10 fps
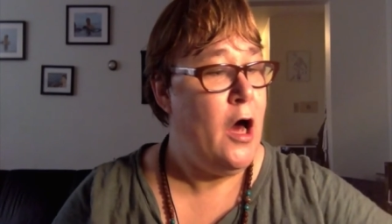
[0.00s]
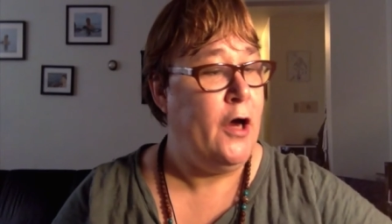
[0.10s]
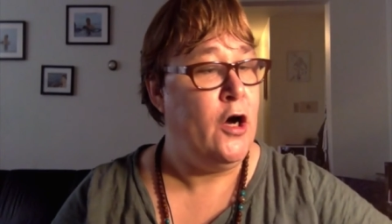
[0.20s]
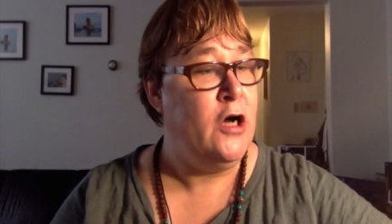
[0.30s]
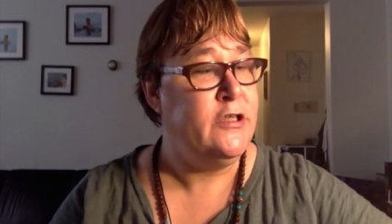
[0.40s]
I
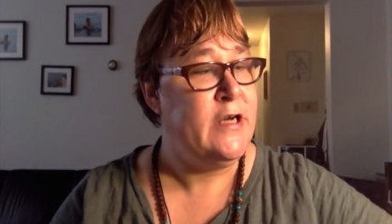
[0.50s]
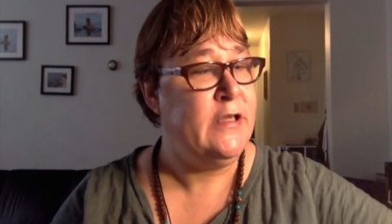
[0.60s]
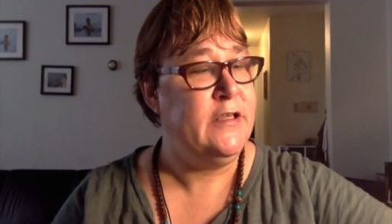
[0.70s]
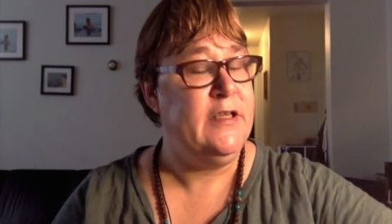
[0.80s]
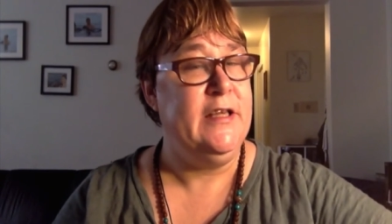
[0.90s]

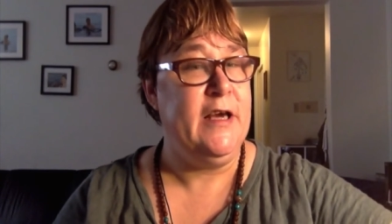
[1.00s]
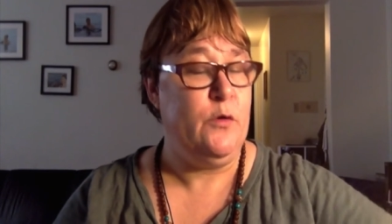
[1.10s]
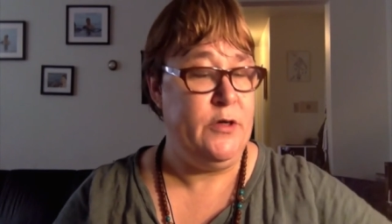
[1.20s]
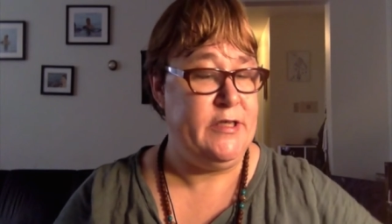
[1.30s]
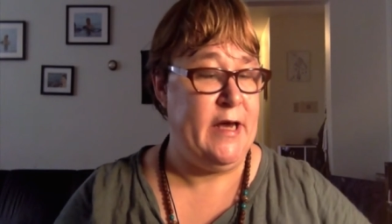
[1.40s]
contacted
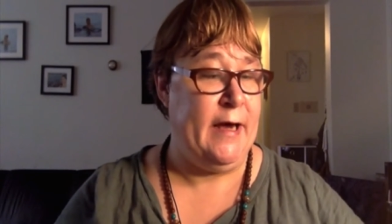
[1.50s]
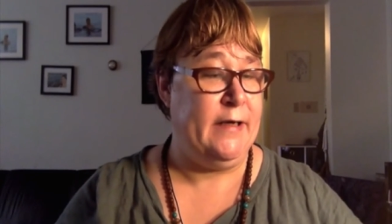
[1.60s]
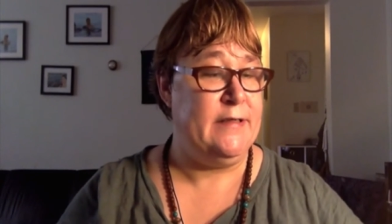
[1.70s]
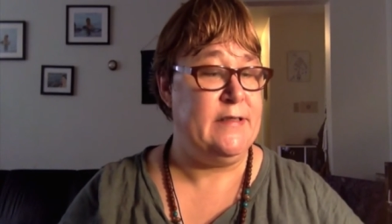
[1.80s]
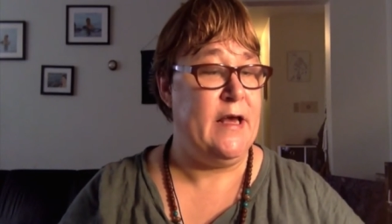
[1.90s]

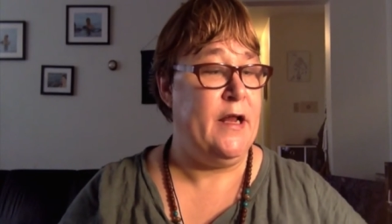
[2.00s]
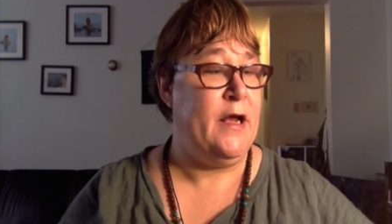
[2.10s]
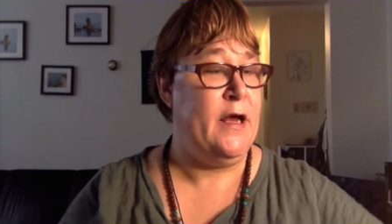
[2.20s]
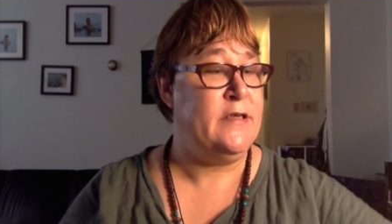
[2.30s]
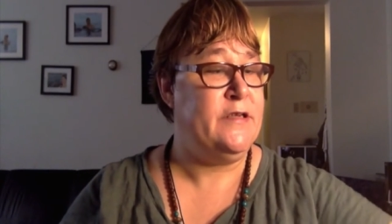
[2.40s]
Liquitex and
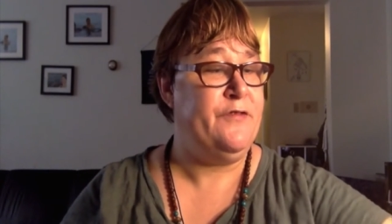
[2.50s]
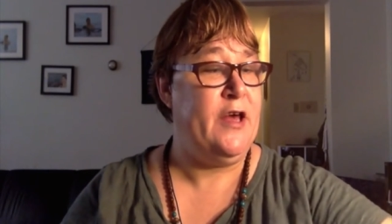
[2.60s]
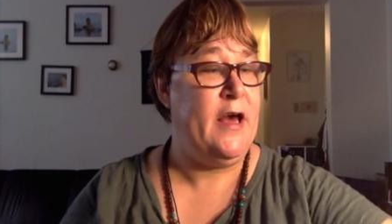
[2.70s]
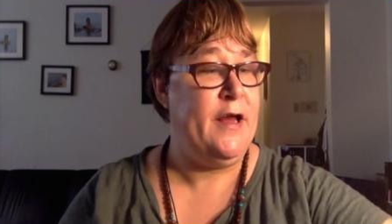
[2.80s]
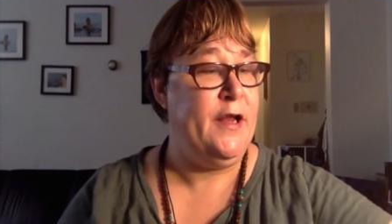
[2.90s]
I asked if
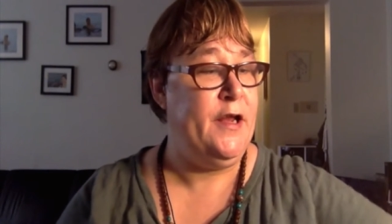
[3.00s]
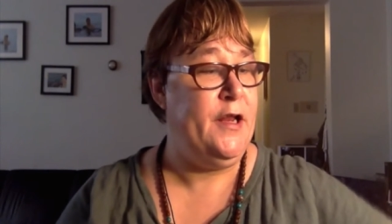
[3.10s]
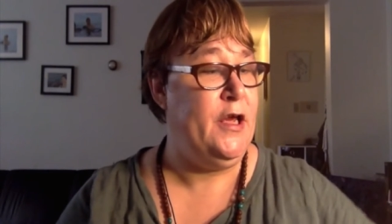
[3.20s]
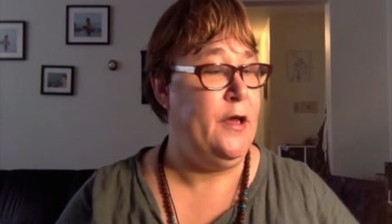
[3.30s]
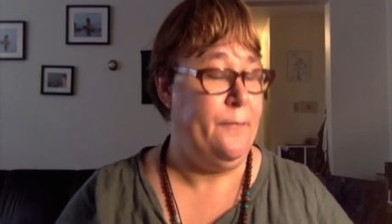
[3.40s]
they had
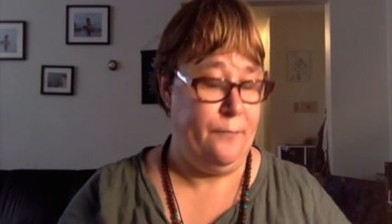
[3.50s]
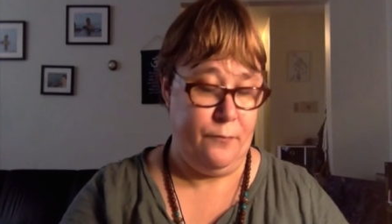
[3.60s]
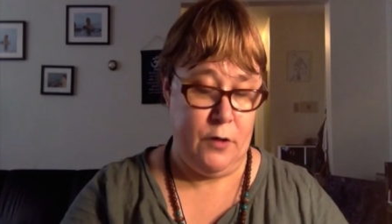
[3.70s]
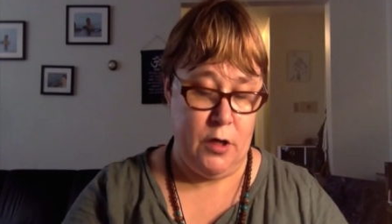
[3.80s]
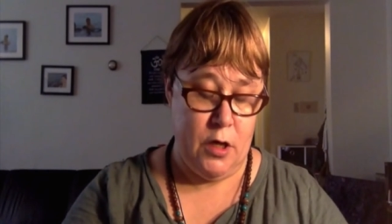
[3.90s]
any
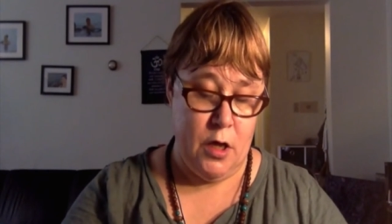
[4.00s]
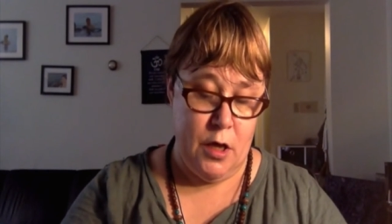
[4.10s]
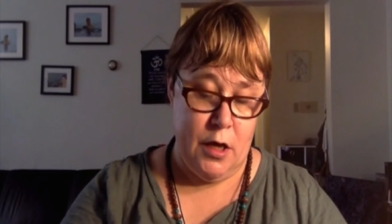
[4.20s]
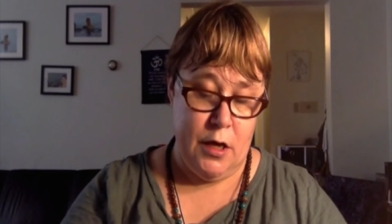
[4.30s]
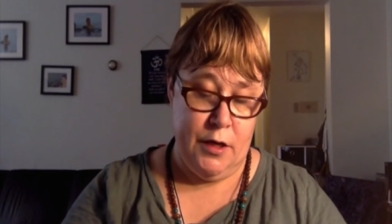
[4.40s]

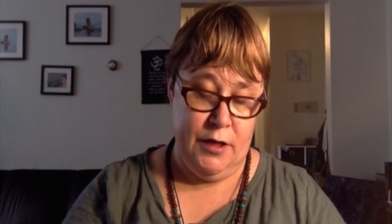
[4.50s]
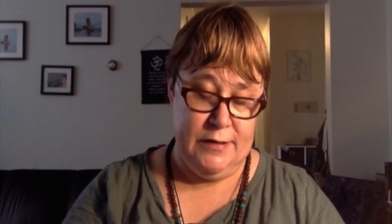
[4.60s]
any